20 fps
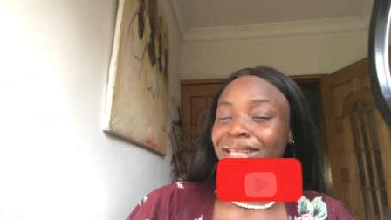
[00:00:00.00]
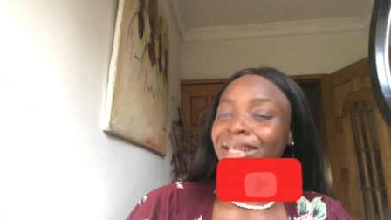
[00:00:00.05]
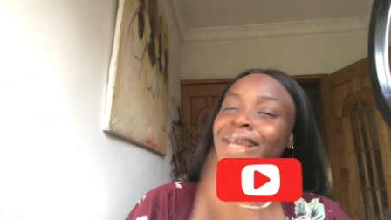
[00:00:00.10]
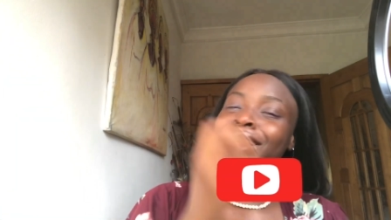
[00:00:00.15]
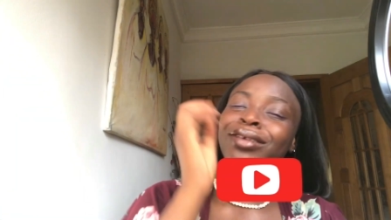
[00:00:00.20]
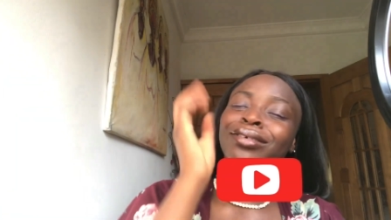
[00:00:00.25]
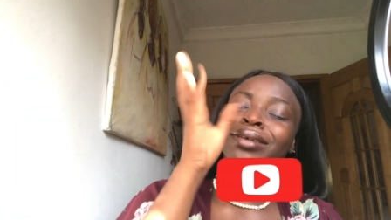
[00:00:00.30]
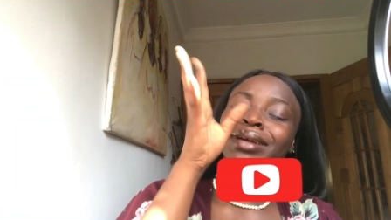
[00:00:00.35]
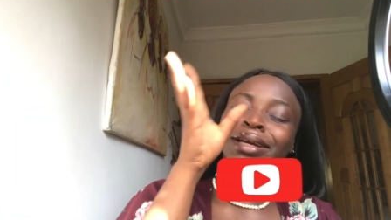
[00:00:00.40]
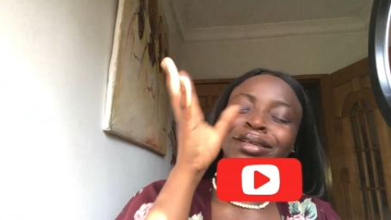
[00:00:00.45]

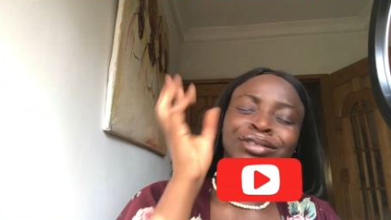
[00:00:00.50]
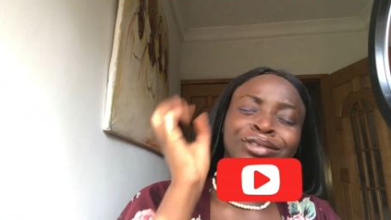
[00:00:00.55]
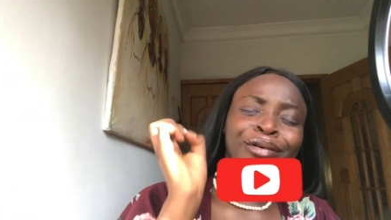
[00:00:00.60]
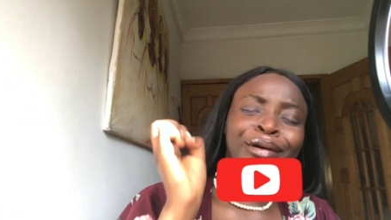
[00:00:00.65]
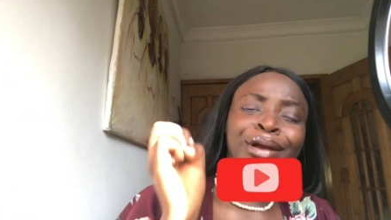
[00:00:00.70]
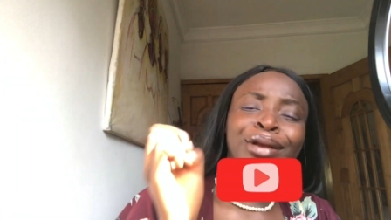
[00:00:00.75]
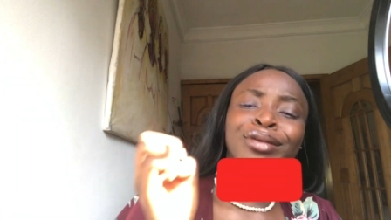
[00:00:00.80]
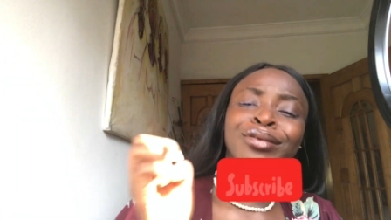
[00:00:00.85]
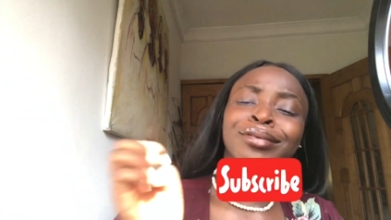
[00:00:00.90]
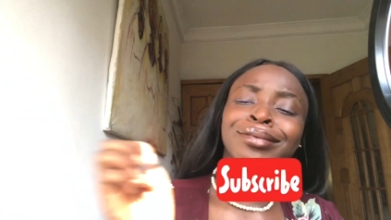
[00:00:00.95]
Like, you guys
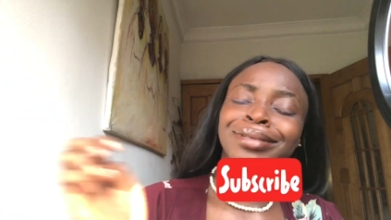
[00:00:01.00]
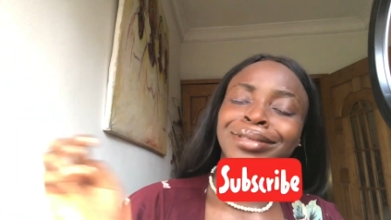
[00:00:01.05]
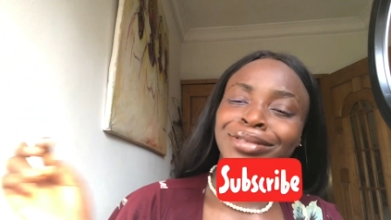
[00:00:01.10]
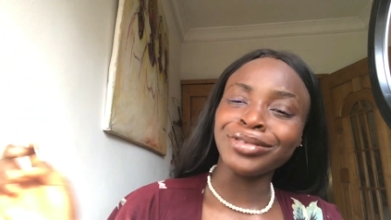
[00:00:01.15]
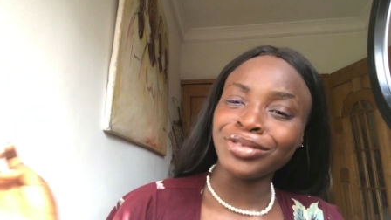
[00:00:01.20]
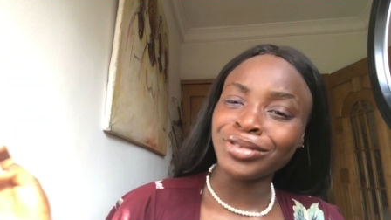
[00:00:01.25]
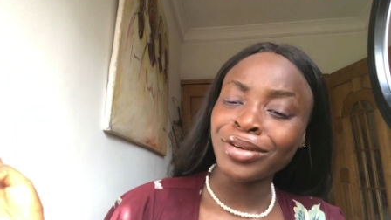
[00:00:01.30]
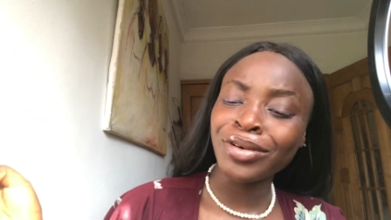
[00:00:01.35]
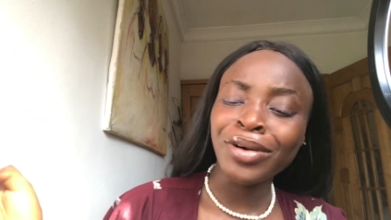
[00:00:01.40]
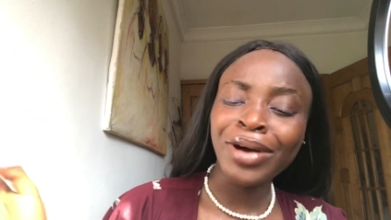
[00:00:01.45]
already know the
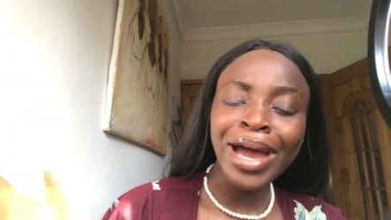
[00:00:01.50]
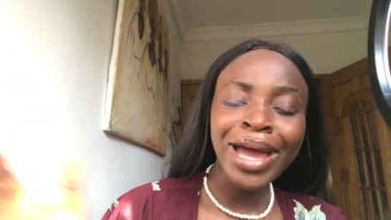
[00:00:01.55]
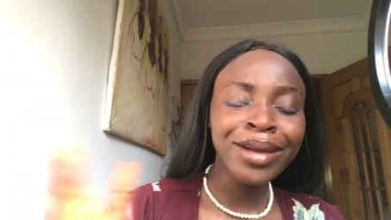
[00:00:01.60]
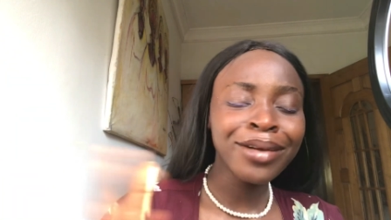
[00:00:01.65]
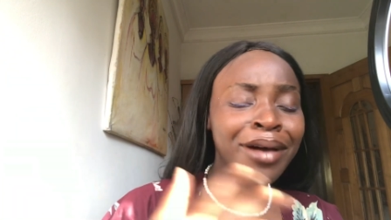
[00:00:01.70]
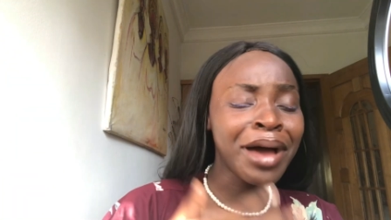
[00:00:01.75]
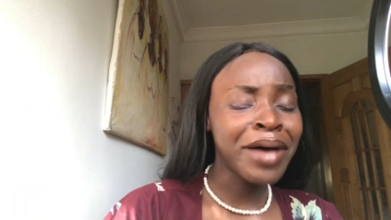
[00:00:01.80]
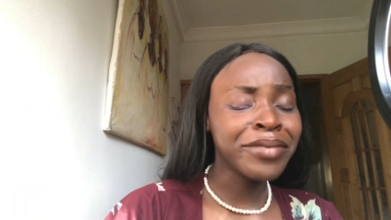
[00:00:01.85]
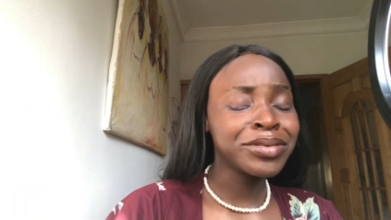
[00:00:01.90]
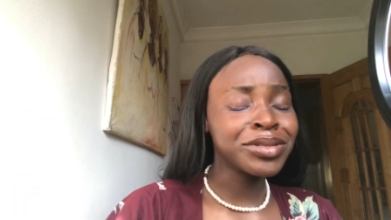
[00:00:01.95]
drill. I
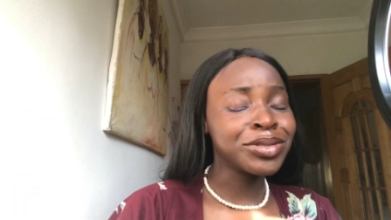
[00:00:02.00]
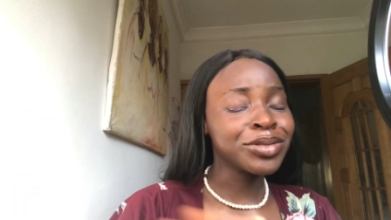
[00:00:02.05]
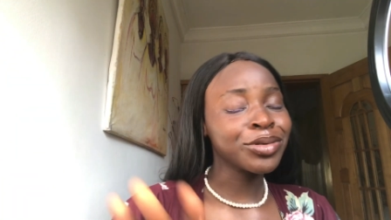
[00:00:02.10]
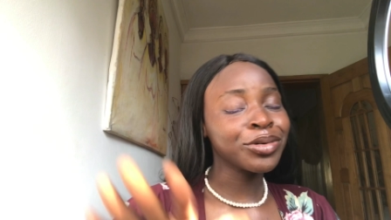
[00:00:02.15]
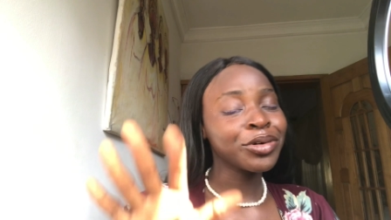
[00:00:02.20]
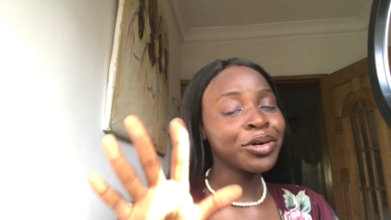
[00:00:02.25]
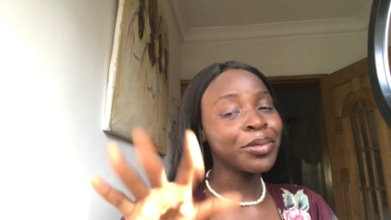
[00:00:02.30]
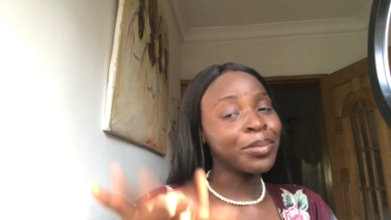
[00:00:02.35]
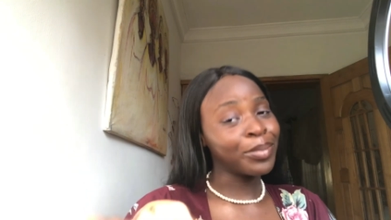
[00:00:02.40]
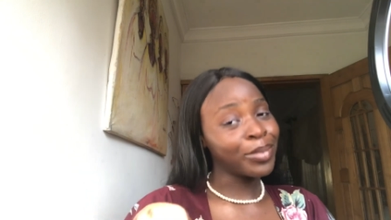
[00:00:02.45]
don't have to
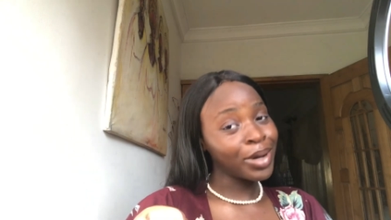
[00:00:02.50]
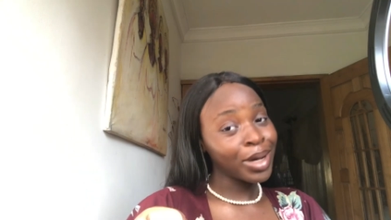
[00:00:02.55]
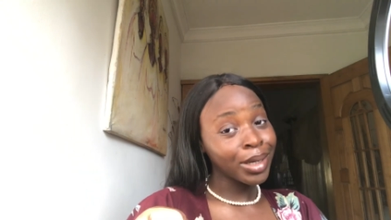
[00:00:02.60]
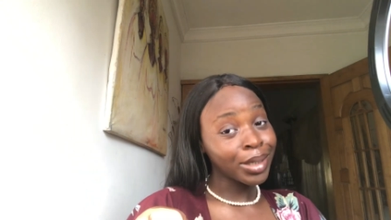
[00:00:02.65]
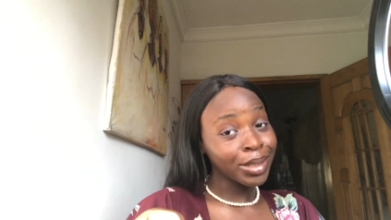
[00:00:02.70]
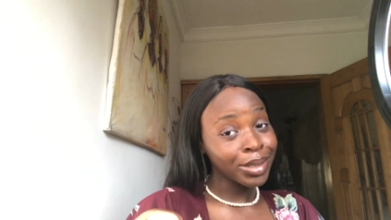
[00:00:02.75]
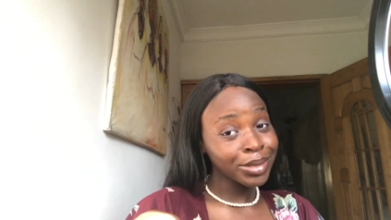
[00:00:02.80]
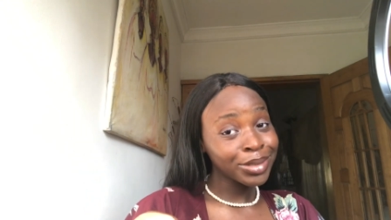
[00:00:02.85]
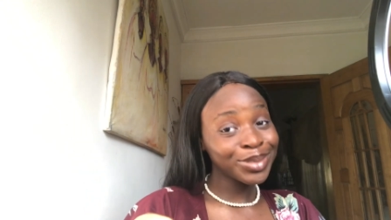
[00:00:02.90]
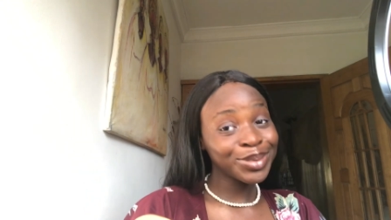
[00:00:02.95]
talk
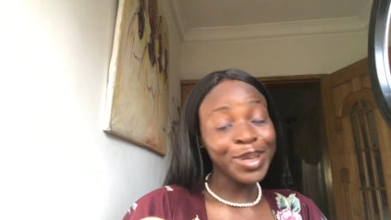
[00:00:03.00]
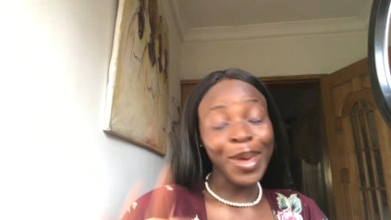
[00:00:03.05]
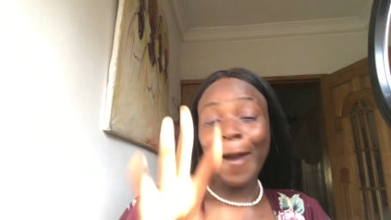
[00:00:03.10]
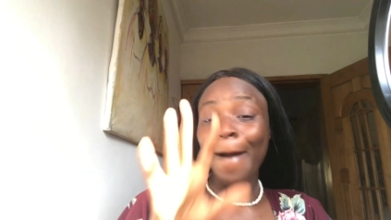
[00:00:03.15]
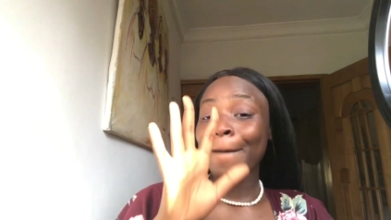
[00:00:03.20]
much.